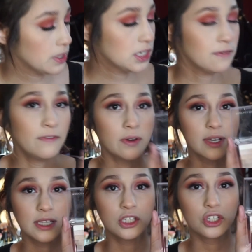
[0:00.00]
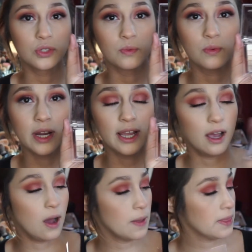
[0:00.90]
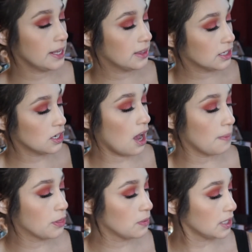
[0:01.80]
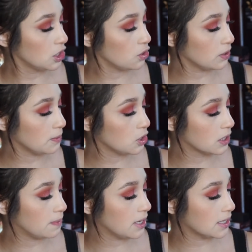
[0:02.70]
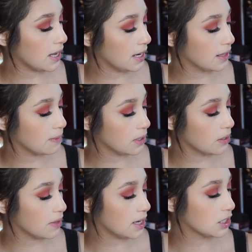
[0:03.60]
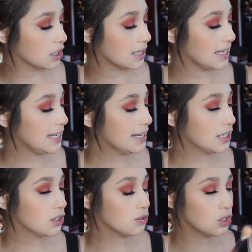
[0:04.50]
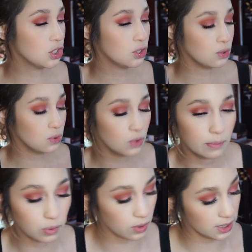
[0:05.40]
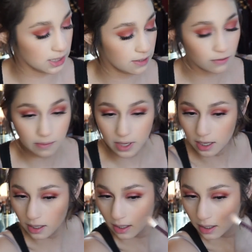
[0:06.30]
going to focus just right on like the top 3 strips just because anything below that is just a little too bronzy for me.